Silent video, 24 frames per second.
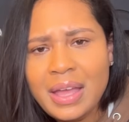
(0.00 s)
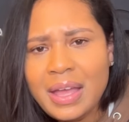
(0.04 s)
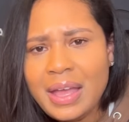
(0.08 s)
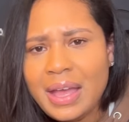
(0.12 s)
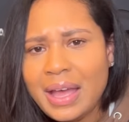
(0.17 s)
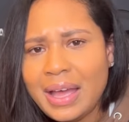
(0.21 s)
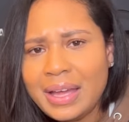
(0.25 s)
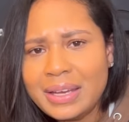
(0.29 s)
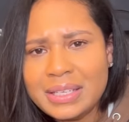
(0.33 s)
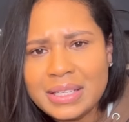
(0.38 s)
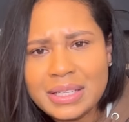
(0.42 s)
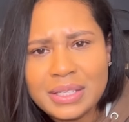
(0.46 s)

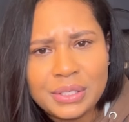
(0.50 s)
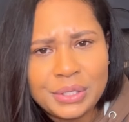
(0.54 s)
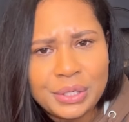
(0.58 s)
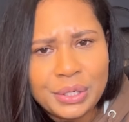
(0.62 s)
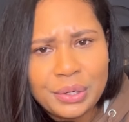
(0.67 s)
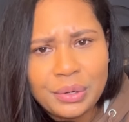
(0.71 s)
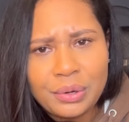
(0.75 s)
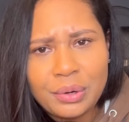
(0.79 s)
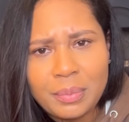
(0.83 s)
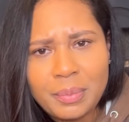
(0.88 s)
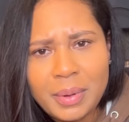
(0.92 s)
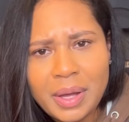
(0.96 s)
I didn't
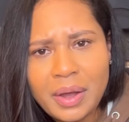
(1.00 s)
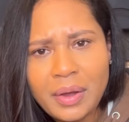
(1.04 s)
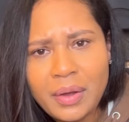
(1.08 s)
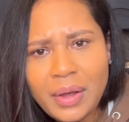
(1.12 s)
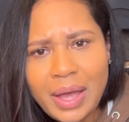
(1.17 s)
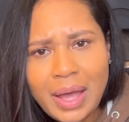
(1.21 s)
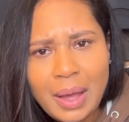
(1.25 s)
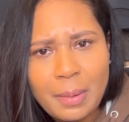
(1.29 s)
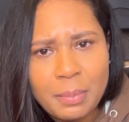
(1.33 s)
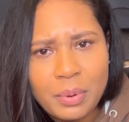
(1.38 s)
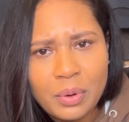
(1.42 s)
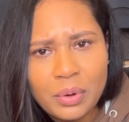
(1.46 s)
know about
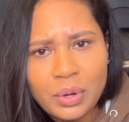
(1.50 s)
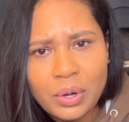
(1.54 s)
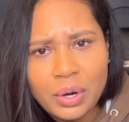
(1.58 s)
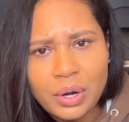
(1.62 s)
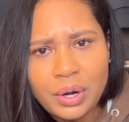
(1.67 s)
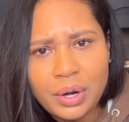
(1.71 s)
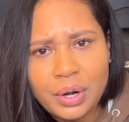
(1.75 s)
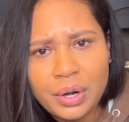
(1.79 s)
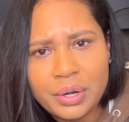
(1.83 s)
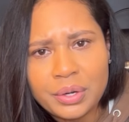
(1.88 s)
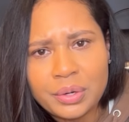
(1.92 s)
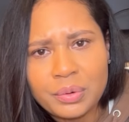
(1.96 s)
Apple
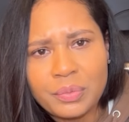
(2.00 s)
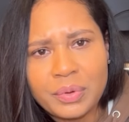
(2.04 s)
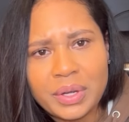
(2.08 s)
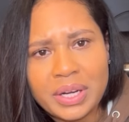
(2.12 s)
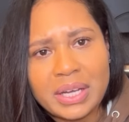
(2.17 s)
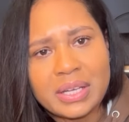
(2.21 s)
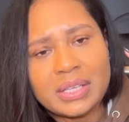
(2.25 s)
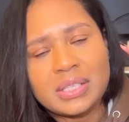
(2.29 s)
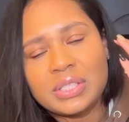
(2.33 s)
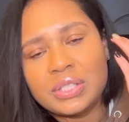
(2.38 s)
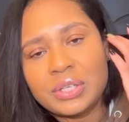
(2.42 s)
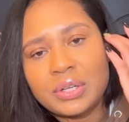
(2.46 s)
Guard when
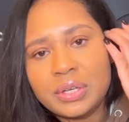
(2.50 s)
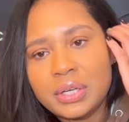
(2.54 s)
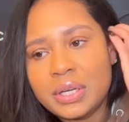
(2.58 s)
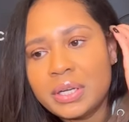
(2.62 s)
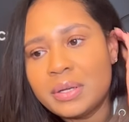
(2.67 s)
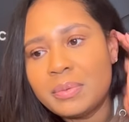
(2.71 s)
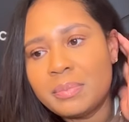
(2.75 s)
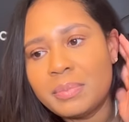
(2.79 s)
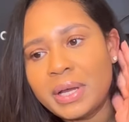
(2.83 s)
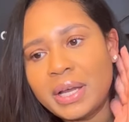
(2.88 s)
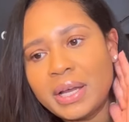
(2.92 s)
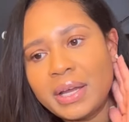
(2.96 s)
I
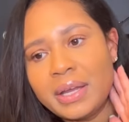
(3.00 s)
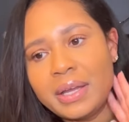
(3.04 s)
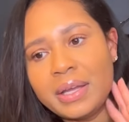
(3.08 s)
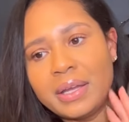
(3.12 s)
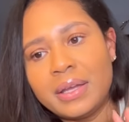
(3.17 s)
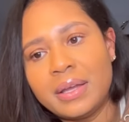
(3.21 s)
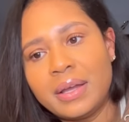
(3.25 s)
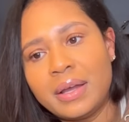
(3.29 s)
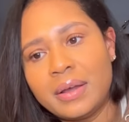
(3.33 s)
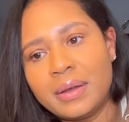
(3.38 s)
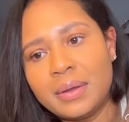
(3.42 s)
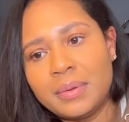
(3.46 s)
started
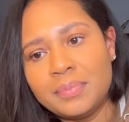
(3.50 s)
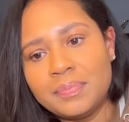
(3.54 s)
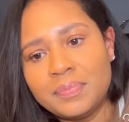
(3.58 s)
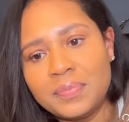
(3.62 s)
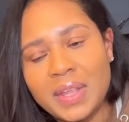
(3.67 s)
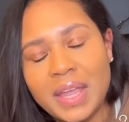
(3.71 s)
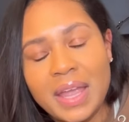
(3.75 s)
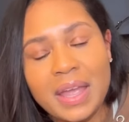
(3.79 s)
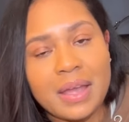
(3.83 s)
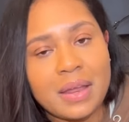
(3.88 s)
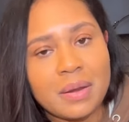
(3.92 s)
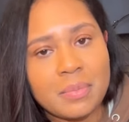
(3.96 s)
my
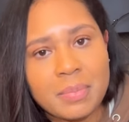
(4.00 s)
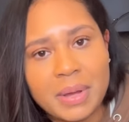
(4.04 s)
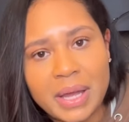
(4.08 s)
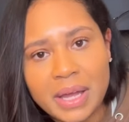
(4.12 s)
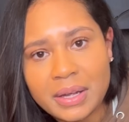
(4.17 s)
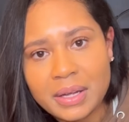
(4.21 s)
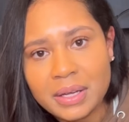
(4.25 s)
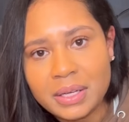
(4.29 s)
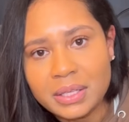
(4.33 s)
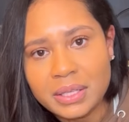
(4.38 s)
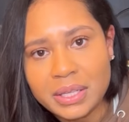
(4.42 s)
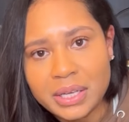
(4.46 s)

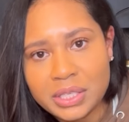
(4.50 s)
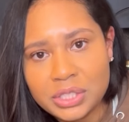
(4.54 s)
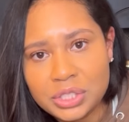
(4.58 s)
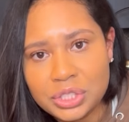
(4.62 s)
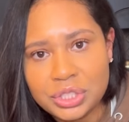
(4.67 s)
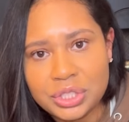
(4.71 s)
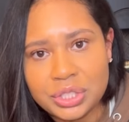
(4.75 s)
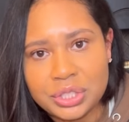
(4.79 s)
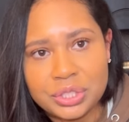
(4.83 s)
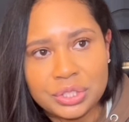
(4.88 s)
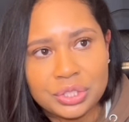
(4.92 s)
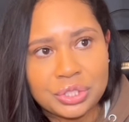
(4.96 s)
handbag
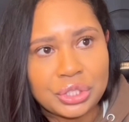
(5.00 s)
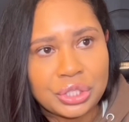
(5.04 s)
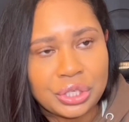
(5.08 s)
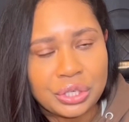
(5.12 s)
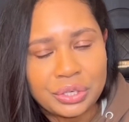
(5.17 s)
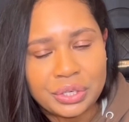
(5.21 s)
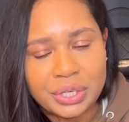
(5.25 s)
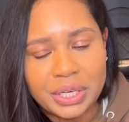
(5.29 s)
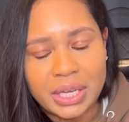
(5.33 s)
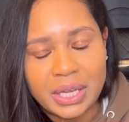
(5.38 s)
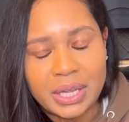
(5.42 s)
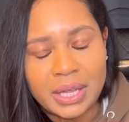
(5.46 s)
collection
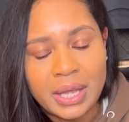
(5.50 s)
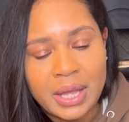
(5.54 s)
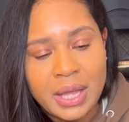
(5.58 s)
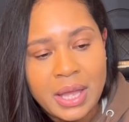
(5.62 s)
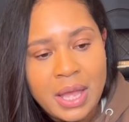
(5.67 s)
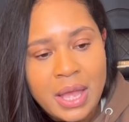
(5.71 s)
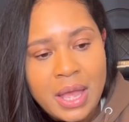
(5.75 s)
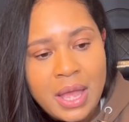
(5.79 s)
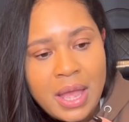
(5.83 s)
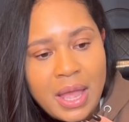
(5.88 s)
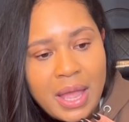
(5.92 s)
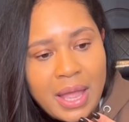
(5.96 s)
journey,
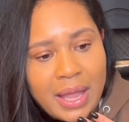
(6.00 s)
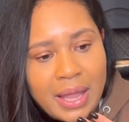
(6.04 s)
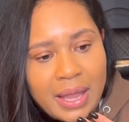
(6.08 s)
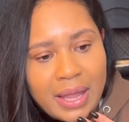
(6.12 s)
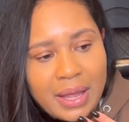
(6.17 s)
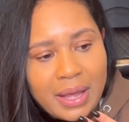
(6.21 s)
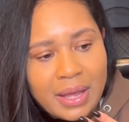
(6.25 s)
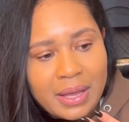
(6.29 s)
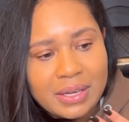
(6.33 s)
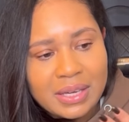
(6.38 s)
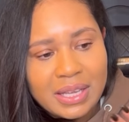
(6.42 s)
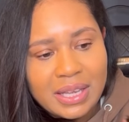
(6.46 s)

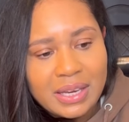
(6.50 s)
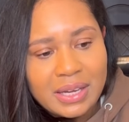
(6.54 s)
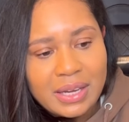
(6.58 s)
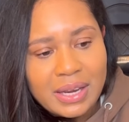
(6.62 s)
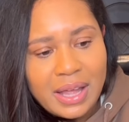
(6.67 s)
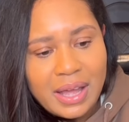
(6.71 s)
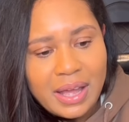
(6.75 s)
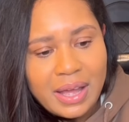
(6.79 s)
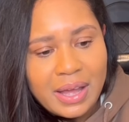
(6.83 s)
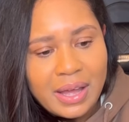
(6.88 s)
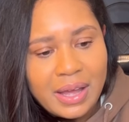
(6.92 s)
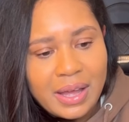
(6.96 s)
and it
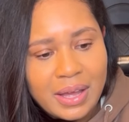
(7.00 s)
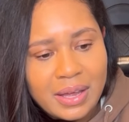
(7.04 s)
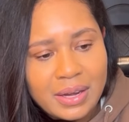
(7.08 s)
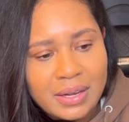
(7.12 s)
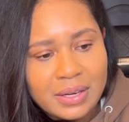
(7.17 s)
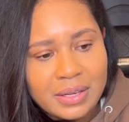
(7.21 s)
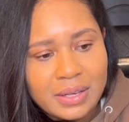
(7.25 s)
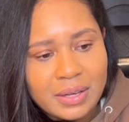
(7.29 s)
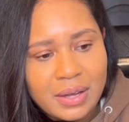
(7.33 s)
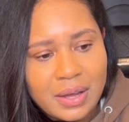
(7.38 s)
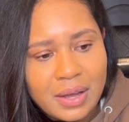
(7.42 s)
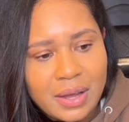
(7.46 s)
had
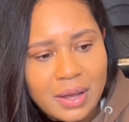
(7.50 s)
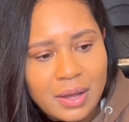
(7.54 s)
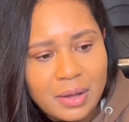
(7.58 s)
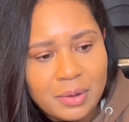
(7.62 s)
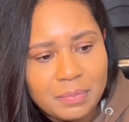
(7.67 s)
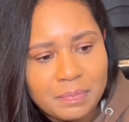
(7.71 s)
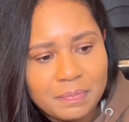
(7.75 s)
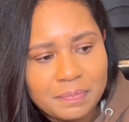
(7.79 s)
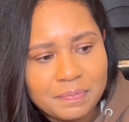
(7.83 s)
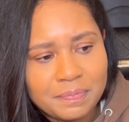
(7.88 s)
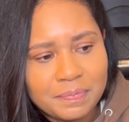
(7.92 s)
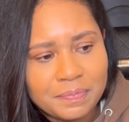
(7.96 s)

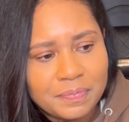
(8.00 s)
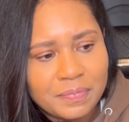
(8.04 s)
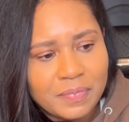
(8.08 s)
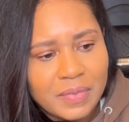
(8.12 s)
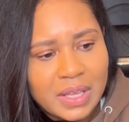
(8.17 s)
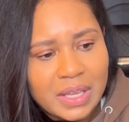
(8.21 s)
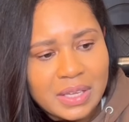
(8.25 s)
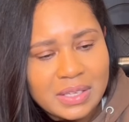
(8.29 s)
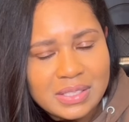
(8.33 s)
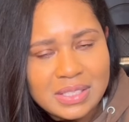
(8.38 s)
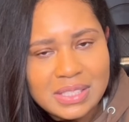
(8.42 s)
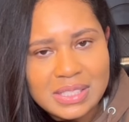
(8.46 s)

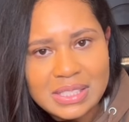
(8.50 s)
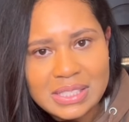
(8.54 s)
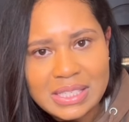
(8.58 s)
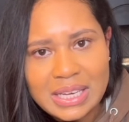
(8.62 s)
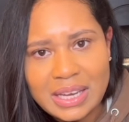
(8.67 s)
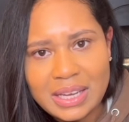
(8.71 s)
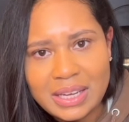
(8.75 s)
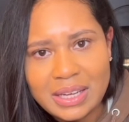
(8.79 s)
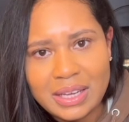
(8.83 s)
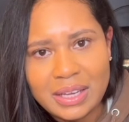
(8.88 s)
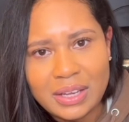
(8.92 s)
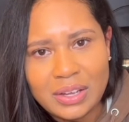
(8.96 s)

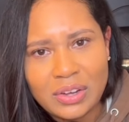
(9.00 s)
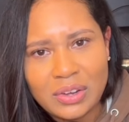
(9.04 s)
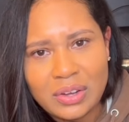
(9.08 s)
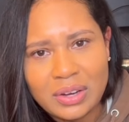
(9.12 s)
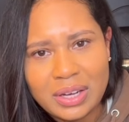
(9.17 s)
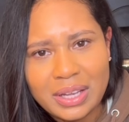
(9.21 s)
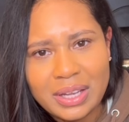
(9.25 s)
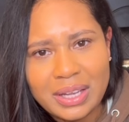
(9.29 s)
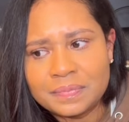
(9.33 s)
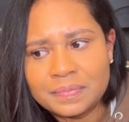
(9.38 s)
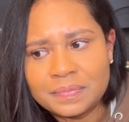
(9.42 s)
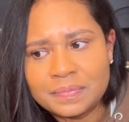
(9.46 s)
staining on
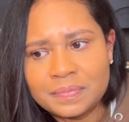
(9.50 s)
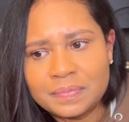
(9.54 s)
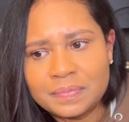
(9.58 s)
it.